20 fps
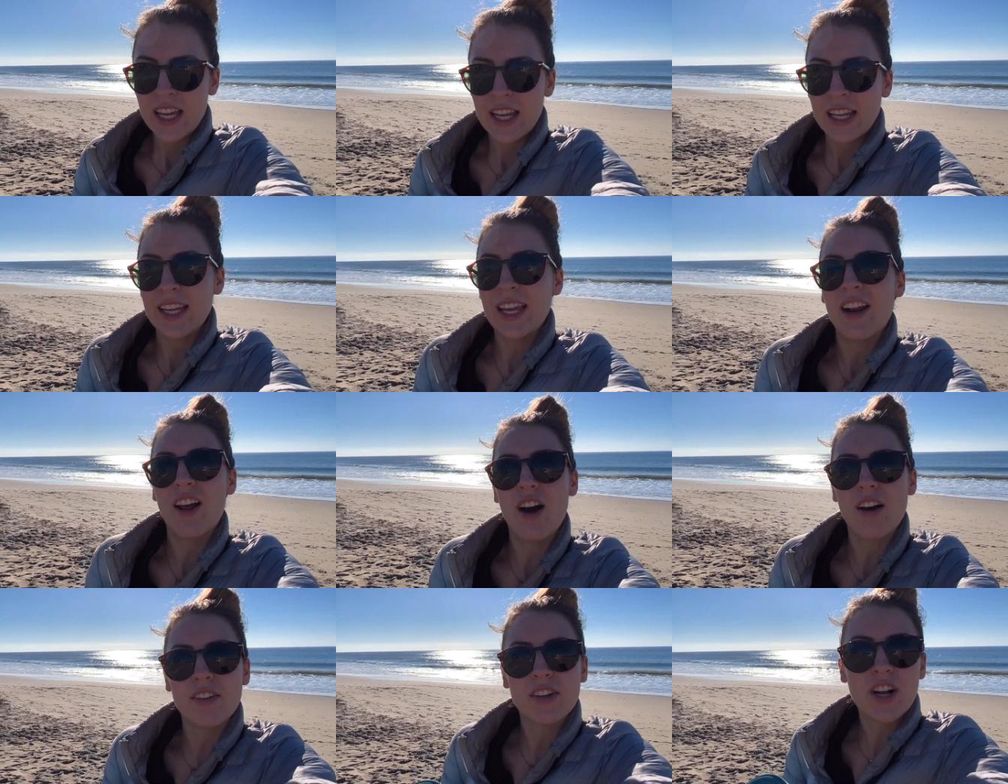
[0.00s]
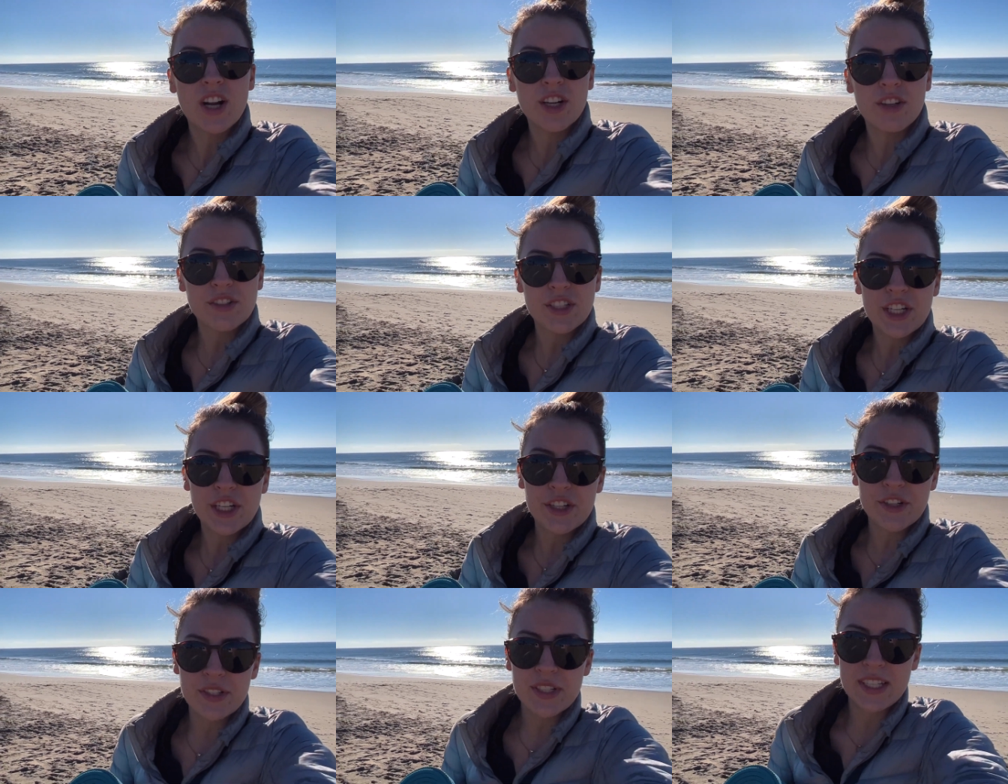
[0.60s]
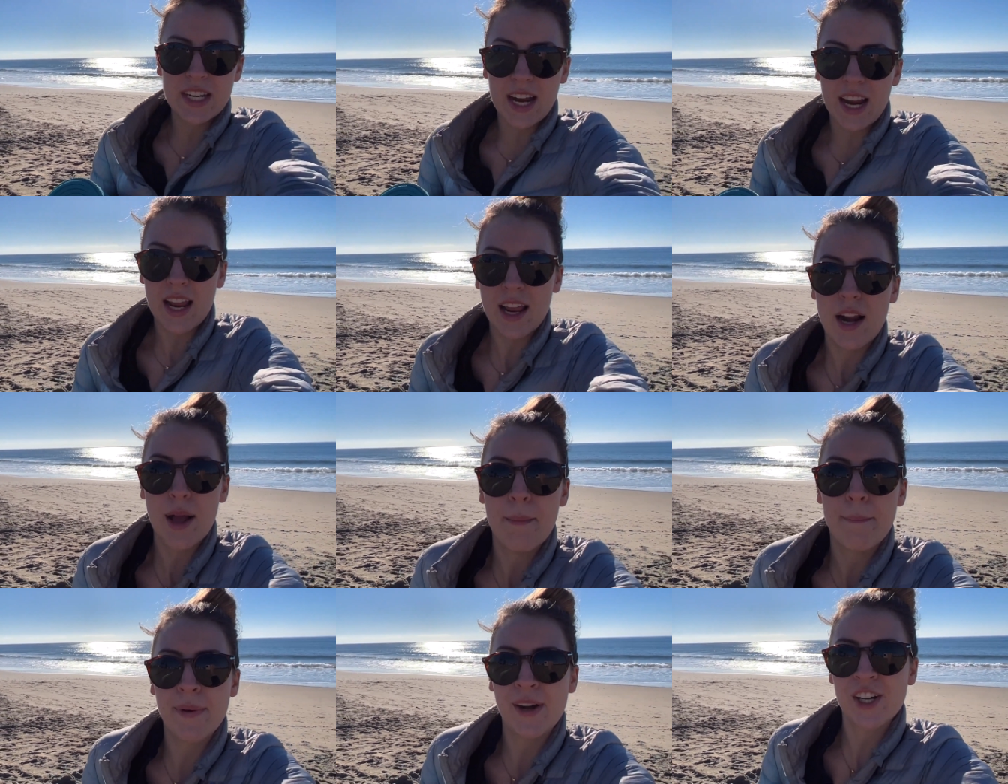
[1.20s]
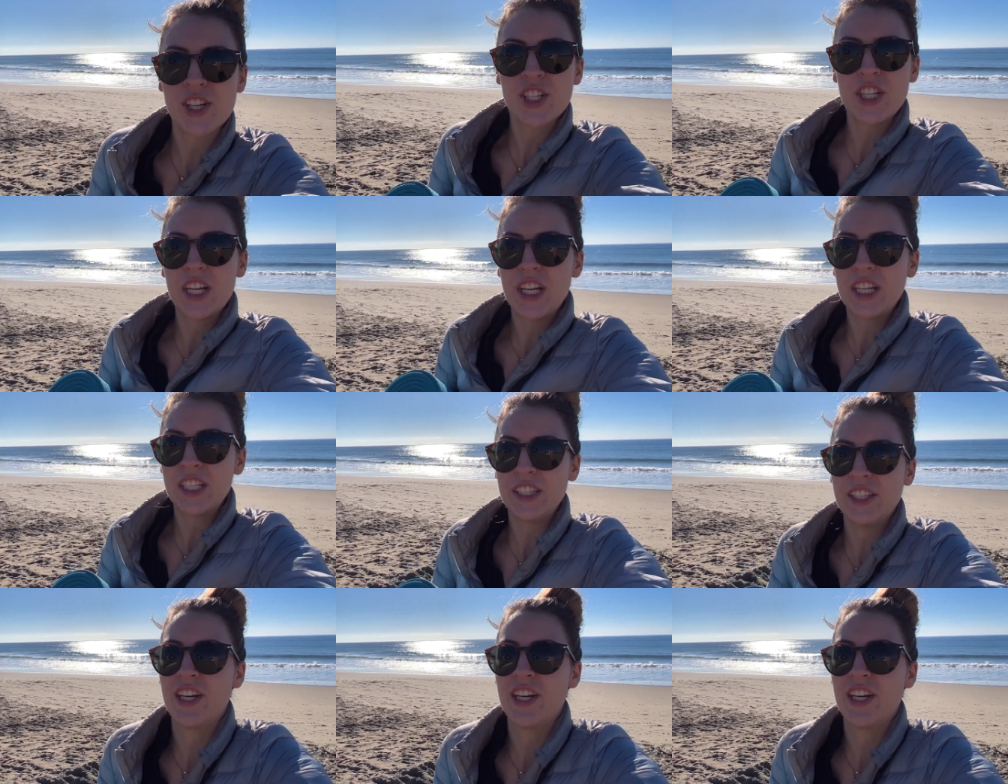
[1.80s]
get avocado toast and a matcha